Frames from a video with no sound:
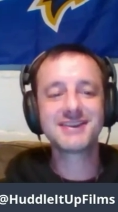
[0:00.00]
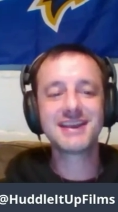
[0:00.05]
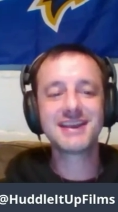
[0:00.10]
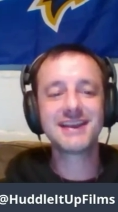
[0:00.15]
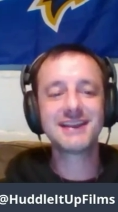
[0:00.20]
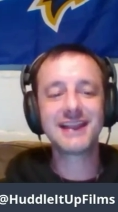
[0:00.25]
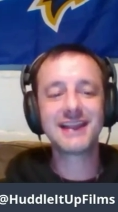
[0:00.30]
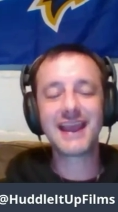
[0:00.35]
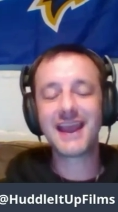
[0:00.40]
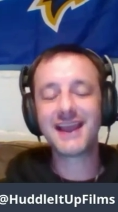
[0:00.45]

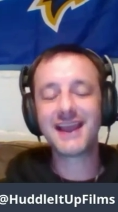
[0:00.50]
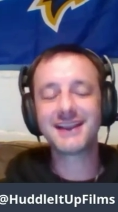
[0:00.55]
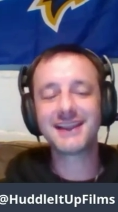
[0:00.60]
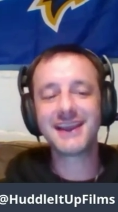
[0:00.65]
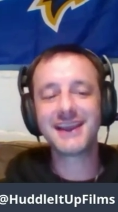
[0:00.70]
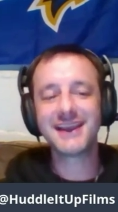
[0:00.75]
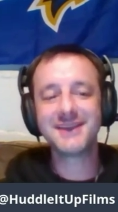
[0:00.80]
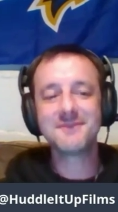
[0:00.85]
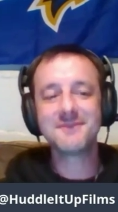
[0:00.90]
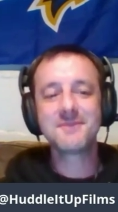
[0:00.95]

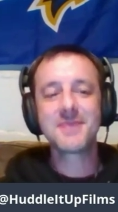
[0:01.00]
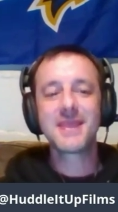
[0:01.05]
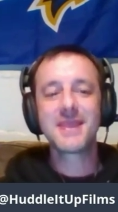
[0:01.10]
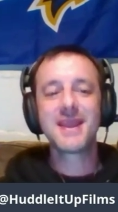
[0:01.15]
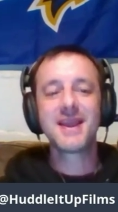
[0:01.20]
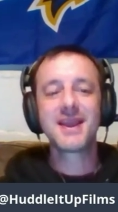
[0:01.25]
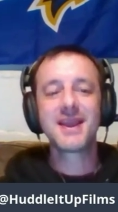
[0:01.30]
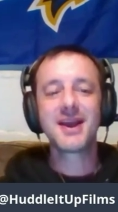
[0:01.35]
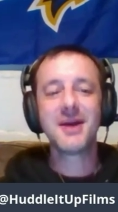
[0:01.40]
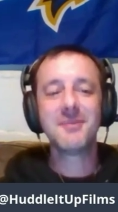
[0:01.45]
Elite
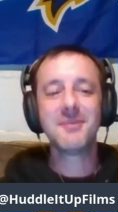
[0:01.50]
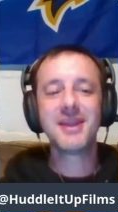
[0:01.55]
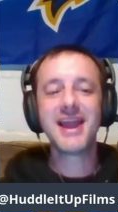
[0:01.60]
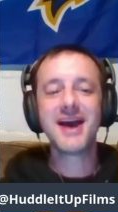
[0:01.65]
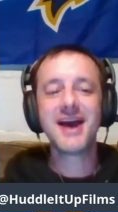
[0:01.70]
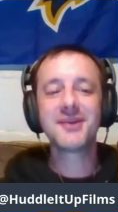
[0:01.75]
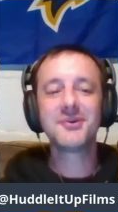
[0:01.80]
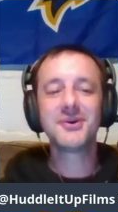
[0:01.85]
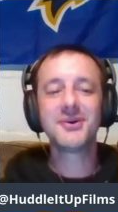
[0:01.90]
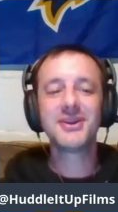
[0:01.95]
coming
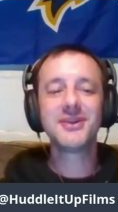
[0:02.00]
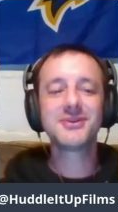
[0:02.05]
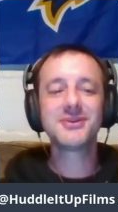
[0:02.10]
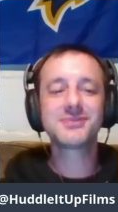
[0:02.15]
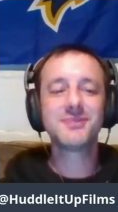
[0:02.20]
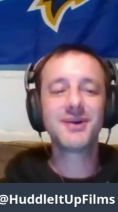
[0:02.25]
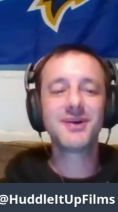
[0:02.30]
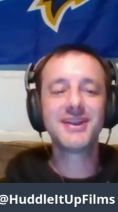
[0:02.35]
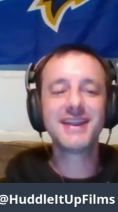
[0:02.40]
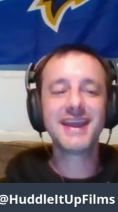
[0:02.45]
out on those
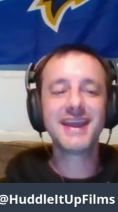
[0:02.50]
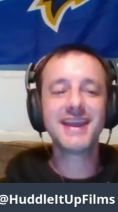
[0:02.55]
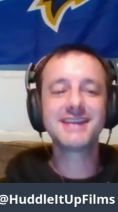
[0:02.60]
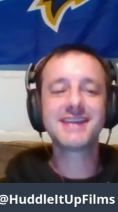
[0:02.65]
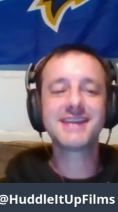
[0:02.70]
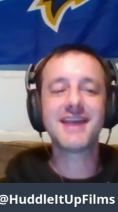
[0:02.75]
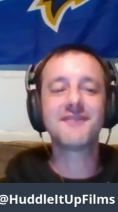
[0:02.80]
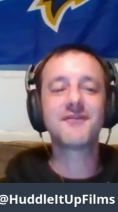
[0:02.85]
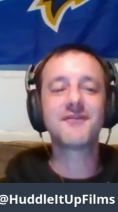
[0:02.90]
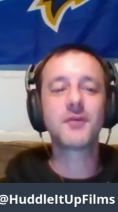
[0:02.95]

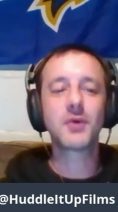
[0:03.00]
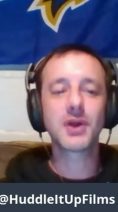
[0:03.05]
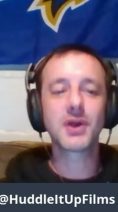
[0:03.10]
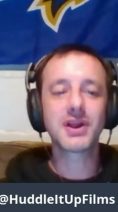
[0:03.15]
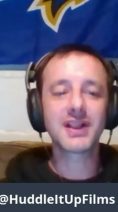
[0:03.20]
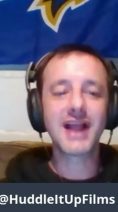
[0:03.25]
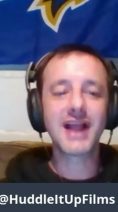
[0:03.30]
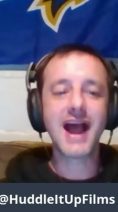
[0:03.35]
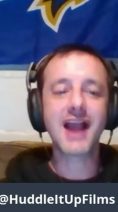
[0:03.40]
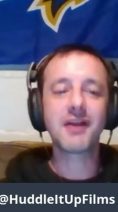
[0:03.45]
Mondays at four
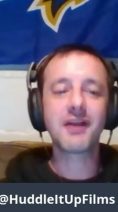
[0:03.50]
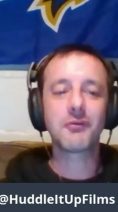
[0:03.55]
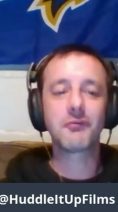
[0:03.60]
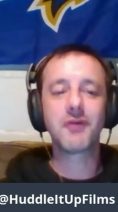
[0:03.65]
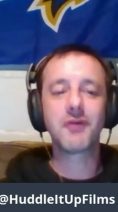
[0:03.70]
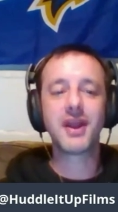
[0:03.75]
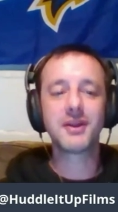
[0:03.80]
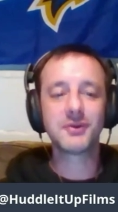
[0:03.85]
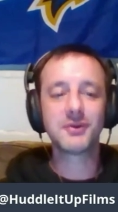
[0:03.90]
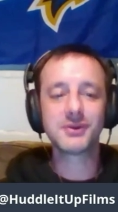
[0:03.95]
o'clock,
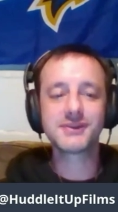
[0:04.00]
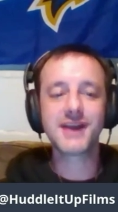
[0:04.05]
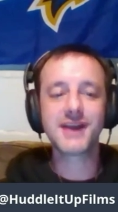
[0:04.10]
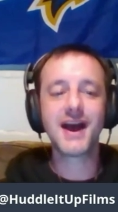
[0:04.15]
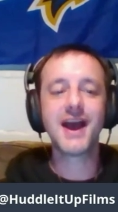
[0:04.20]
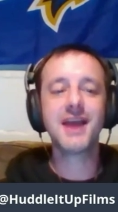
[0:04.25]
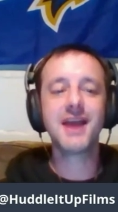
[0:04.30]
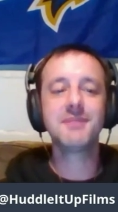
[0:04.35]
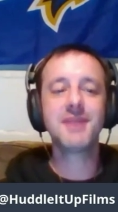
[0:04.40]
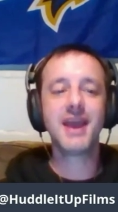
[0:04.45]
right on
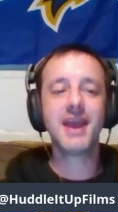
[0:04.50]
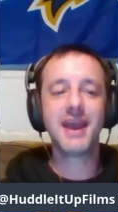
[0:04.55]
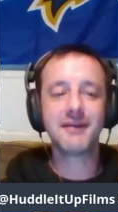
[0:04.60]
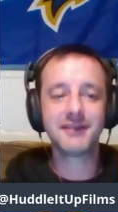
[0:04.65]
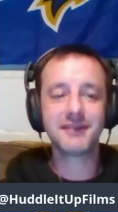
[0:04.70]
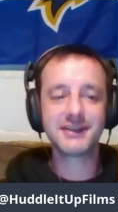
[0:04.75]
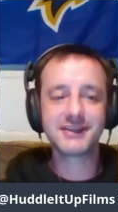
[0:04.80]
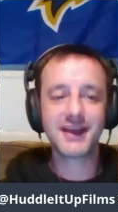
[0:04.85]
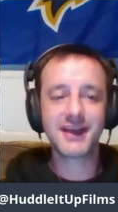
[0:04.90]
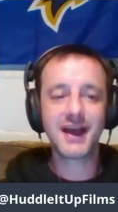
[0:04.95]
time,
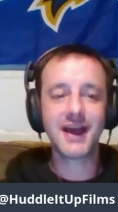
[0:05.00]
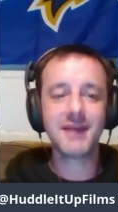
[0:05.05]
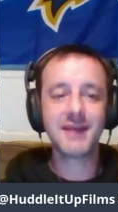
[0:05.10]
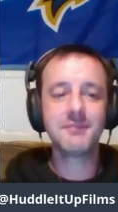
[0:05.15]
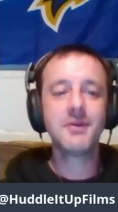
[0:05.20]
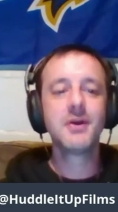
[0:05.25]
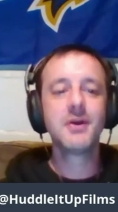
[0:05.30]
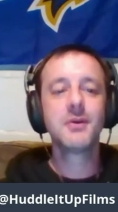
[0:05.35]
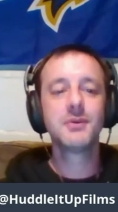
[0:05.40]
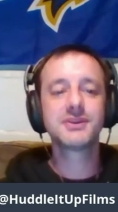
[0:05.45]
every
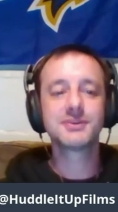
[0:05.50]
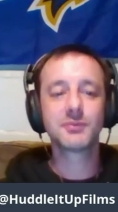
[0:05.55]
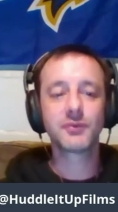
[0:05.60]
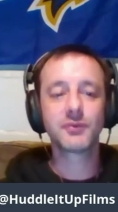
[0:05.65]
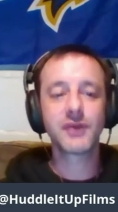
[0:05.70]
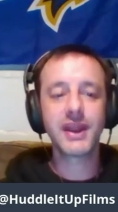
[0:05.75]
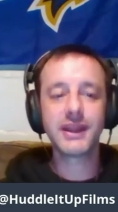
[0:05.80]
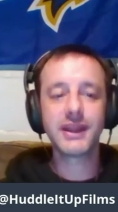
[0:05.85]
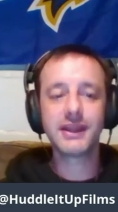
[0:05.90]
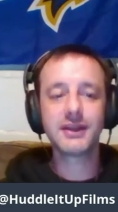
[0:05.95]
time, with some
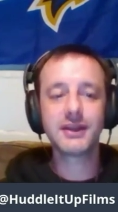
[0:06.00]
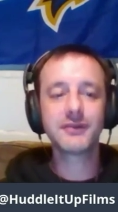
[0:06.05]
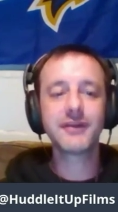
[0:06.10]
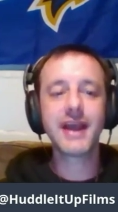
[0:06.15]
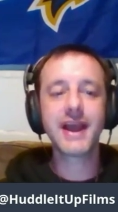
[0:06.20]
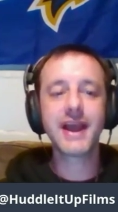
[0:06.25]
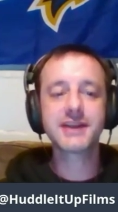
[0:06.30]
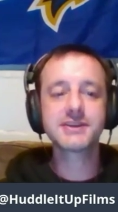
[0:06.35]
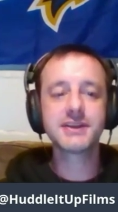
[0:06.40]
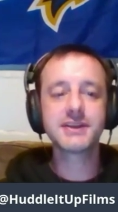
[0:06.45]
great
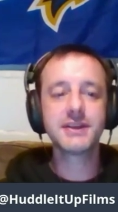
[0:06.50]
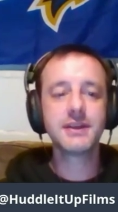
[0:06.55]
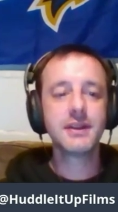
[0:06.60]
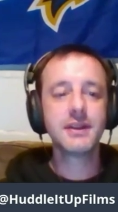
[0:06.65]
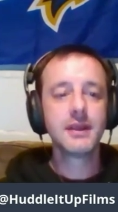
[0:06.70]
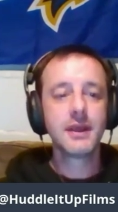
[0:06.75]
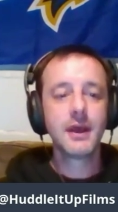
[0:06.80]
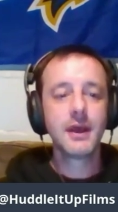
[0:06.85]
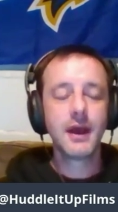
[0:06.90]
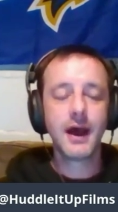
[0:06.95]
interaction.
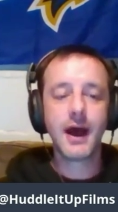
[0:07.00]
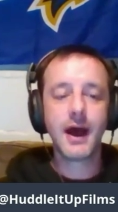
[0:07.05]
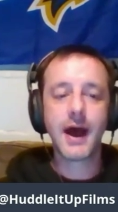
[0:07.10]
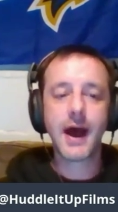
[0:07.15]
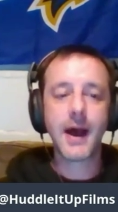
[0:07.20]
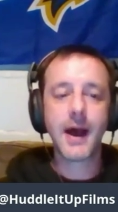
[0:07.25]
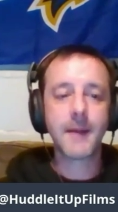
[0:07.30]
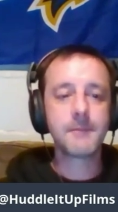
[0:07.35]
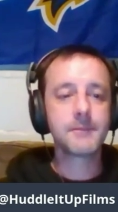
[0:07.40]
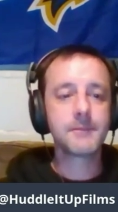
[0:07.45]

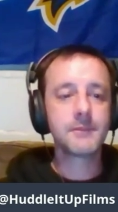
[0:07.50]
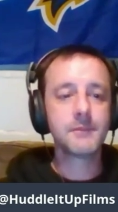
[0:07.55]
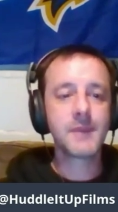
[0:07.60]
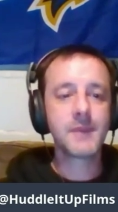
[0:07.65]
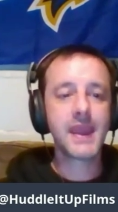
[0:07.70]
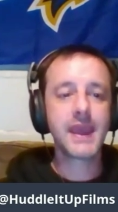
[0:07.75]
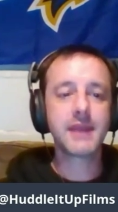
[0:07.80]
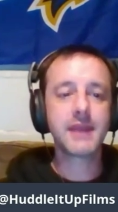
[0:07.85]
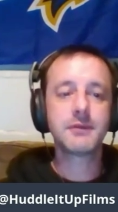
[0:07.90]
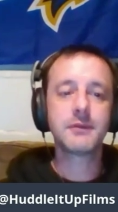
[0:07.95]
Uh,
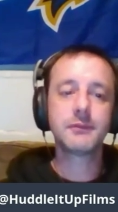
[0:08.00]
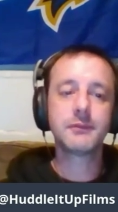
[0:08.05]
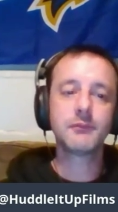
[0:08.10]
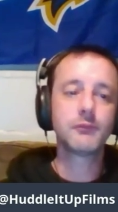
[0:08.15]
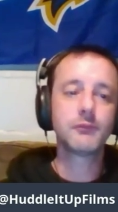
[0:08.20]
man,